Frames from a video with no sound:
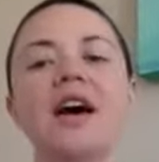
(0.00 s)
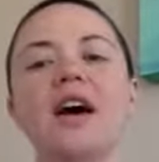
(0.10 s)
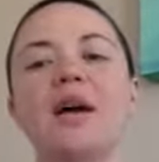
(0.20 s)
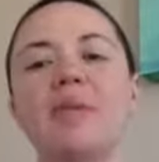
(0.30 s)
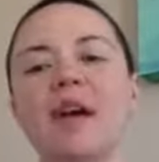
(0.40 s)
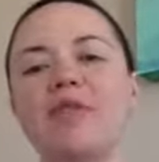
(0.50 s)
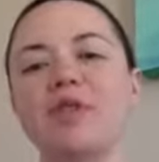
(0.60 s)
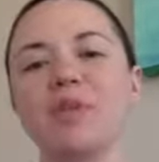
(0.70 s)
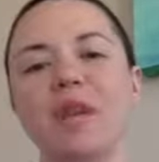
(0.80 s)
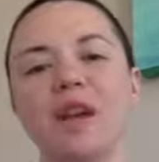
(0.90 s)

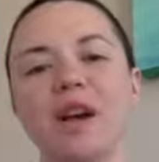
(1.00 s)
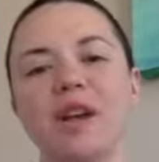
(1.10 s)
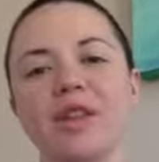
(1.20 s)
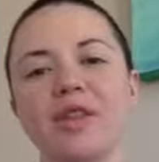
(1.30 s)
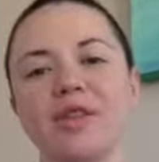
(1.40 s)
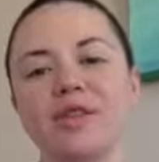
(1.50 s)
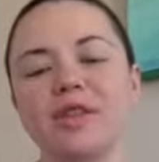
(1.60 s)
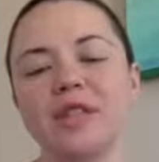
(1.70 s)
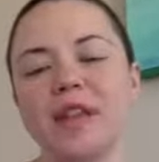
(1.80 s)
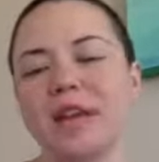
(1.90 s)
Every week on
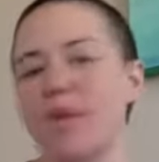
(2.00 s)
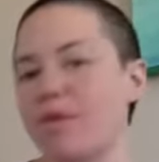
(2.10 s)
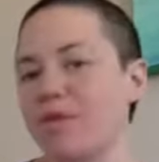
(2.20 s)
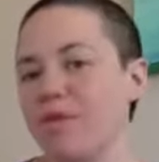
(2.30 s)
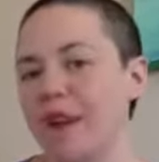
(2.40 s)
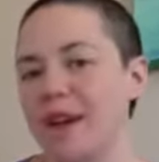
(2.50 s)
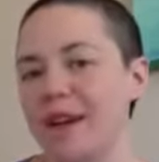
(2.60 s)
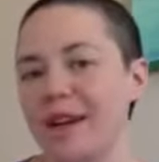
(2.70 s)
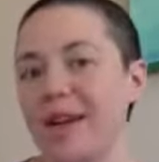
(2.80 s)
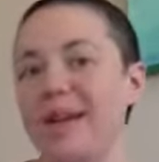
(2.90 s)
Thursday or
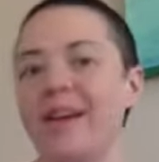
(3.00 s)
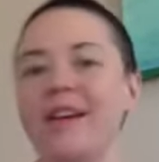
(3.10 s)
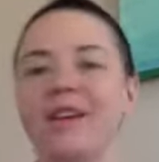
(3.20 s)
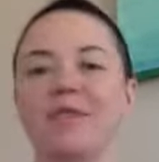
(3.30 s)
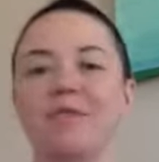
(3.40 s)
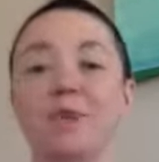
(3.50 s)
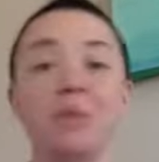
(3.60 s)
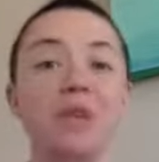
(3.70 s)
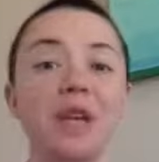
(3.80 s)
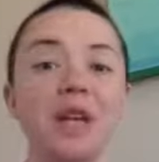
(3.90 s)
Friday, I've
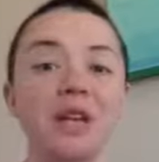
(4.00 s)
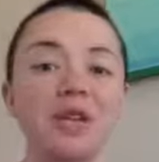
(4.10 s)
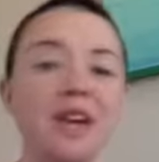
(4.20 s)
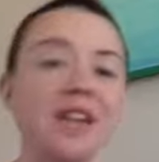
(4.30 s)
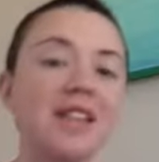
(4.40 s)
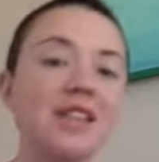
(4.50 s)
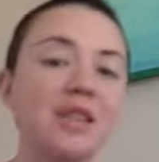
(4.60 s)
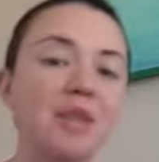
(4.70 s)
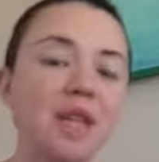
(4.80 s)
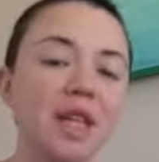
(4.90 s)
been bringing you guys
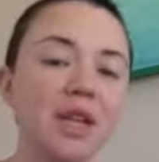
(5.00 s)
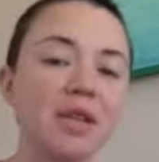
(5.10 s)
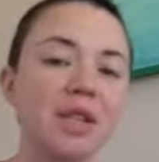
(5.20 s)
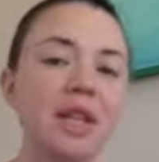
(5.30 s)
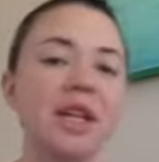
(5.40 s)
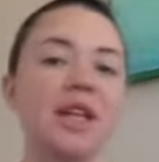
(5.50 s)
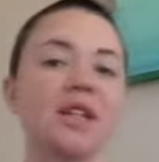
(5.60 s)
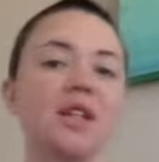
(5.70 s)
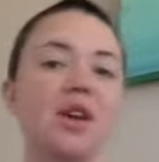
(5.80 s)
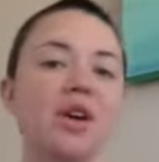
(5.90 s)
these weekly golden
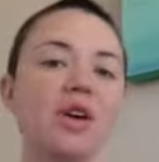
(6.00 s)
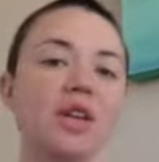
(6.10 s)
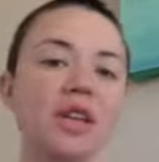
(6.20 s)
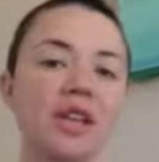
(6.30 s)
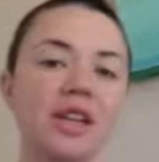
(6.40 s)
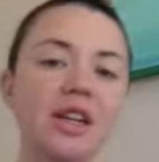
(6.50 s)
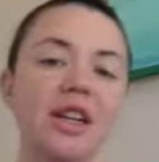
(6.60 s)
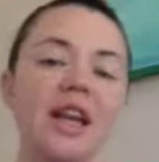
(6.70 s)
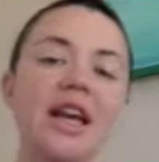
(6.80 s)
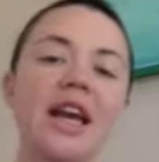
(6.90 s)
nuggets all year,
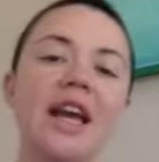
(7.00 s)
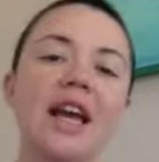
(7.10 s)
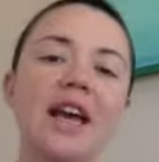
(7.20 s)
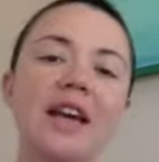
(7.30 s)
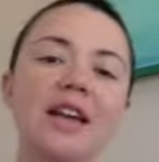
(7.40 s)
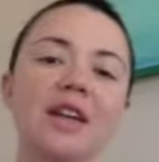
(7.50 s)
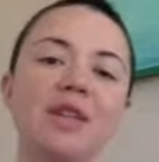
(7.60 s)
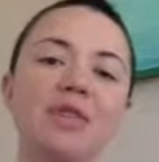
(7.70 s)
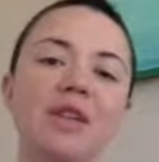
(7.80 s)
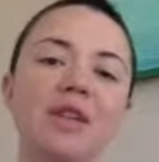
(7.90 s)
and I
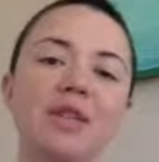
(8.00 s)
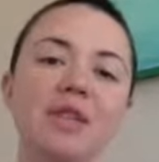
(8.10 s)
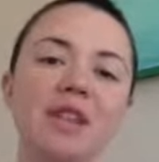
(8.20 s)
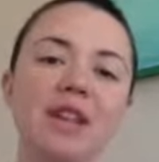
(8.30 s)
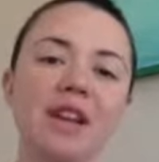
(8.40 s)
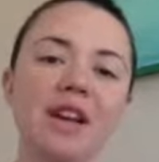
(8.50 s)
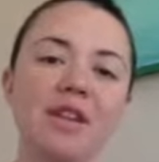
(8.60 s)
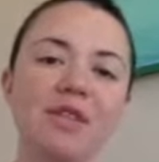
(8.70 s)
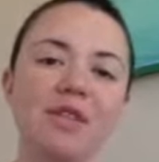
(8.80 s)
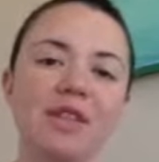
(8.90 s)
really
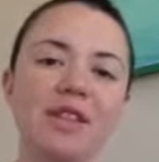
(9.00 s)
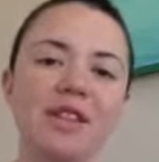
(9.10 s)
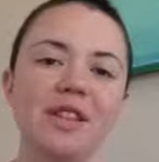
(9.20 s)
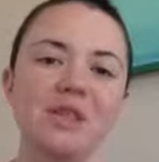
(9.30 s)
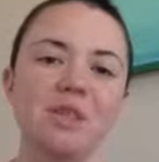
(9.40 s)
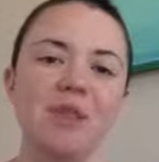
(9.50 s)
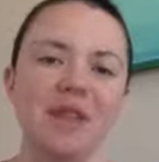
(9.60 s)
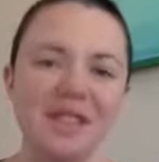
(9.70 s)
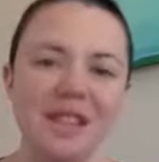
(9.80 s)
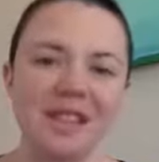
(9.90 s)
love this
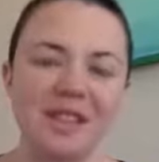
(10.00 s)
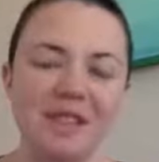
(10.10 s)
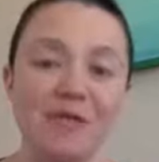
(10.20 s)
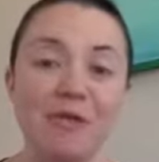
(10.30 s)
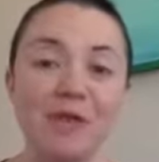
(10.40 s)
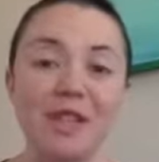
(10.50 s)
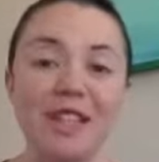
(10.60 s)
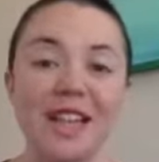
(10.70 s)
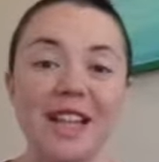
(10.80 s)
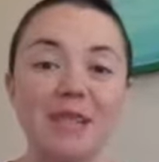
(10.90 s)
process.
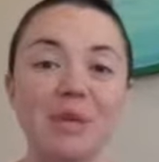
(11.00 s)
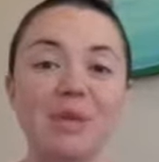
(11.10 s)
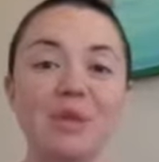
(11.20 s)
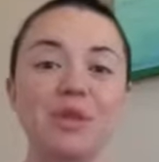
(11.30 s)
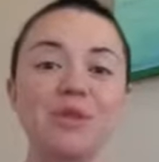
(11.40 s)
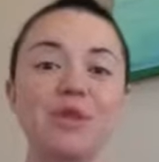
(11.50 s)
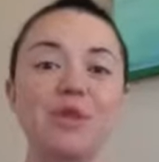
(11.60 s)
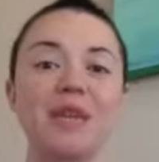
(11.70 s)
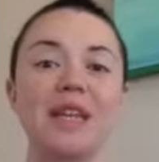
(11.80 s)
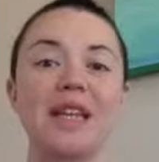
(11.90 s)
Unfortunately, last week was the
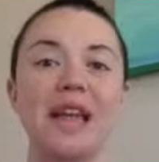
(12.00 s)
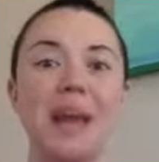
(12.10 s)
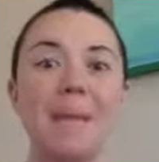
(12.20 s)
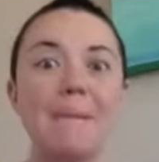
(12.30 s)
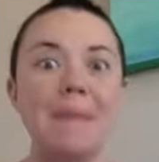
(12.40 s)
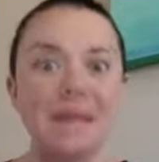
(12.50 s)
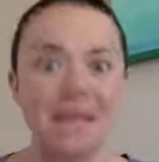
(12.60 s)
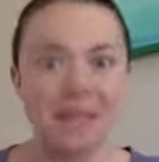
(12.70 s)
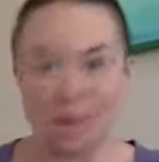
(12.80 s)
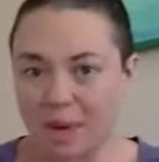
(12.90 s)
first week that I
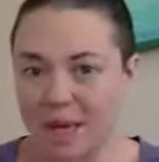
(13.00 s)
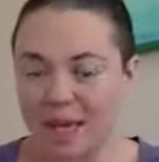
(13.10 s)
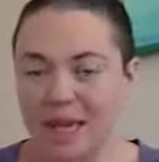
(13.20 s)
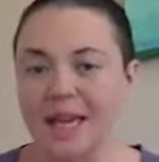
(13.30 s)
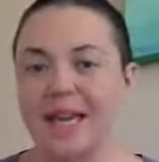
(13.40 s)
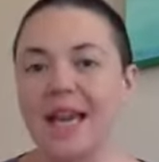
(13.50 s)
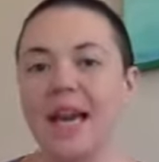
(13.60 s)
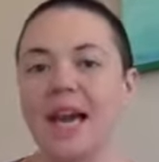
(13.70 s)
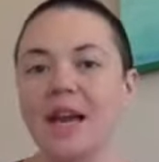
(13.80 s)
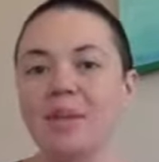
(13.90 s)
missed a week,
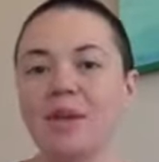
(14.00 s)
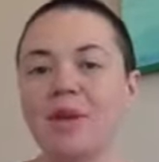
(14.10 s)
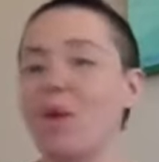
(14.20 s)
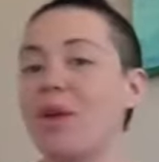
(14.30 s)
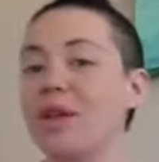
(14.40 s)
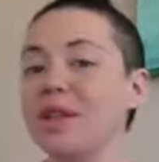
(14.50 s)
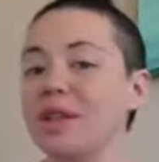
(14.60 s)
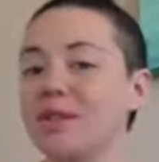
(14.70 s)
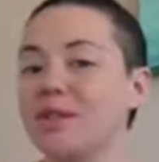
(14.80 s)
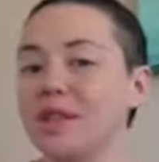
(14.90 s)
and I'm going to
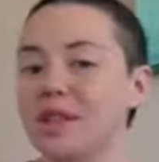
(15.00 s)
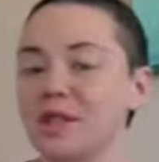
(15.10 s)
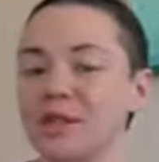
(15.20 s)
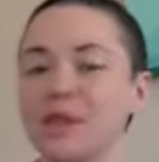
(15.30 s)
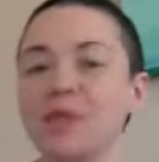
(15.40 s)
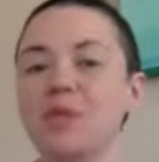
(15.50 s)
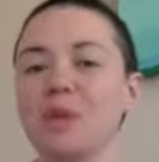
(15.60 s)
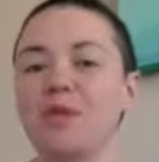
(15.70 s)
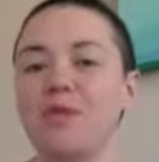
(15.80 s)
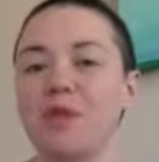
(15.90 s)
use the excuse that it was
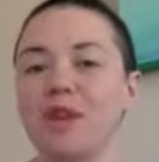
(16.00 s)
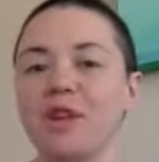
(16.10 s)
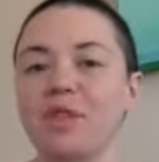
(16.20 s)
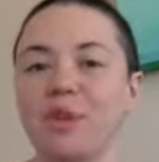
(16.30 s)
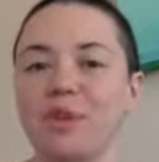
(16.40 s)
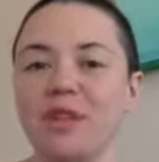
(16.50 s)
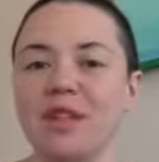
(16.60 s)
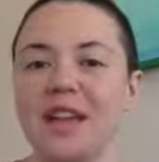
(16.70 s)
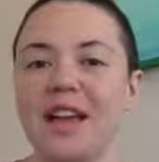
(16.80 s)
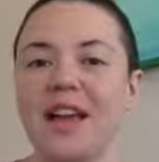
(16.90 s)
my 40th
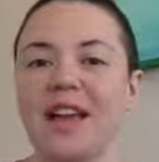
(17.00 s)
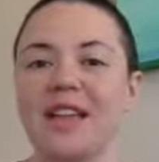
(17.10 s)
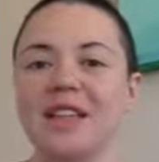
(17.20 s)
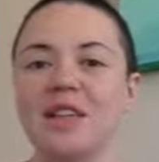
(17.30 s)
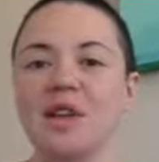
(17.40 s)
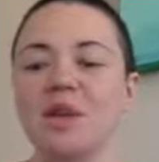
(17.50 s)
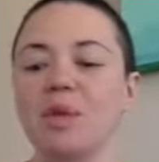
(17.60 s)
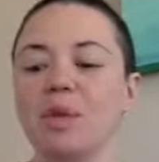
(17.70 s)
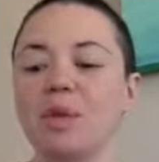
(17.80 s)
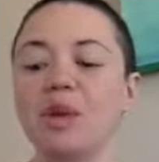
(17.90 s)
birthday, and
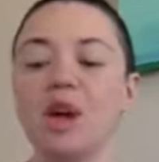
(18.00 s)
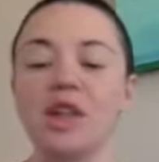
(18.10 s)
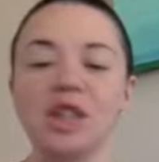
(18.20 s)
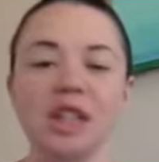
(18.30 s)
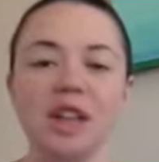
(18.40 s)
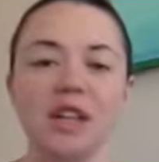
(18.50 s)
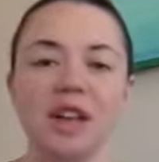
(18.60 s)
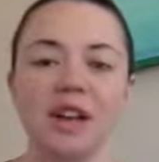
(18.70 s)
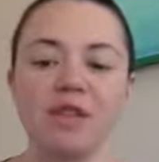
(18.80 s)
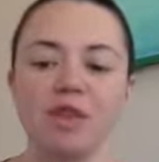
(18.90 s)
we were launching a
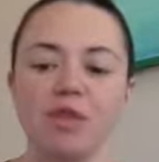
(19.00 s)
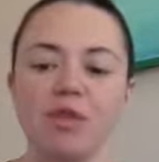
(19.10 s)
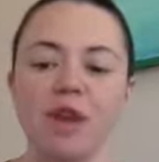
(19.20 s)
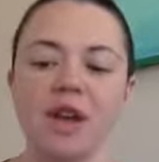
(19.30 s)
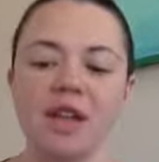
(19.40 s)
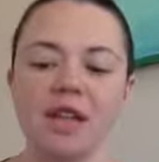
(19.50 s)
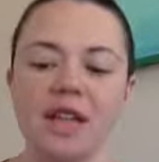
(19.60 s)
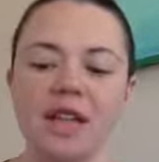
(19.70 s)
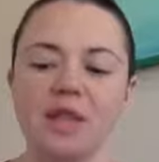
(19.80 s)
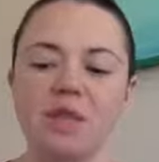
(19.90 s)
lot of new products
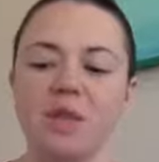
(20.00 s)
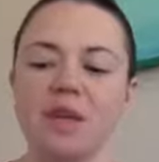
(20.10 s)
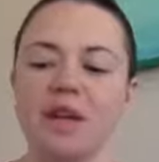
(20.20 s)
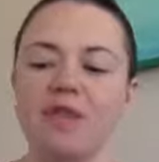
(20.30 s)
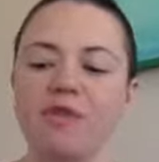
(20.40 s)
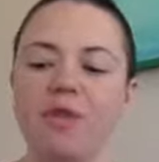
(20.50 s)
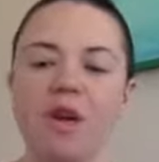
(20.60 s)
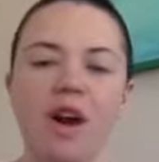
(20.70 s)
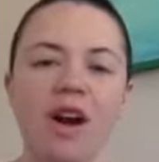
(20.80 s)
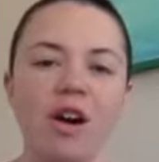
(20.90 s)
last week
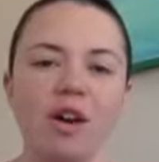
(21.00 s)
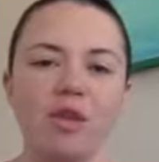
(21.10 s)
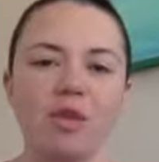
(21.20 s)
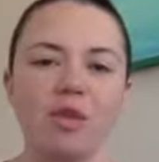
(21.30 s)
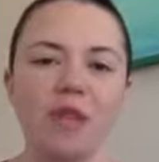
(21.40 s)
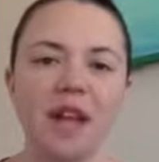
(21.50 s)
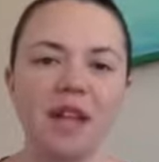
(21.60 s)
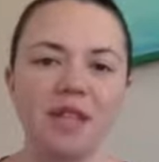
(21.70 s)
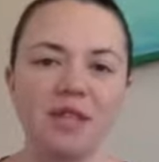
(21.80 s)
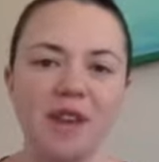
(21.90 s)
for our group
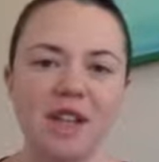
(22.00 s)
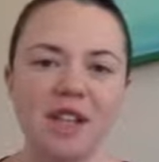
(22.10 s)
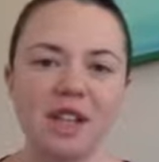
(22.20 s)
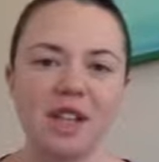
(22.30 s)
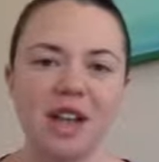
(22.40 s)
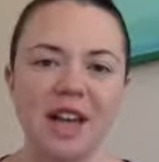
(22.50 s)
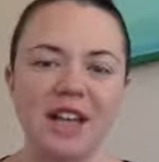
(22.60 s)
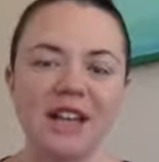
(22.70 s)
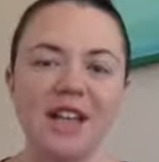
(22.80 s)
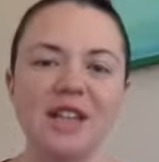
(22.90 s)
class of Rise and Shine.